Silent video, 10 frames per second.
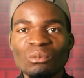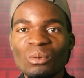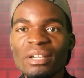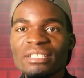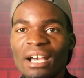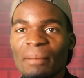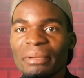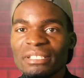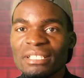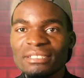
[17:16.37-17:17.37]
what
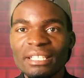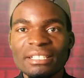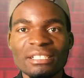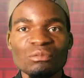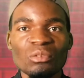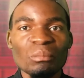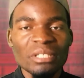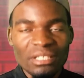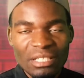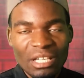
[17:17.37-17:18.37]
happened exactly for
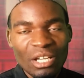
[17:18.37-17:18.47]
me